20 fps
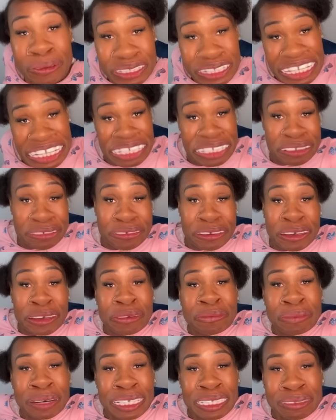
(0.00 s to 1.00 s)
Well, thank you
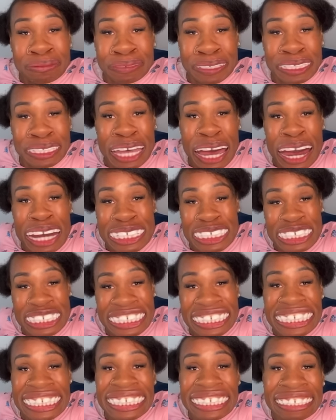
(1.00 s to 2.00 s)
very much, Miss
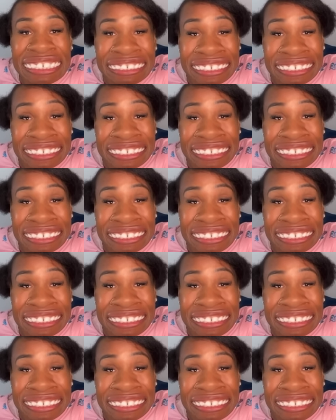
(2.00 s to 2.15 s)
Haja.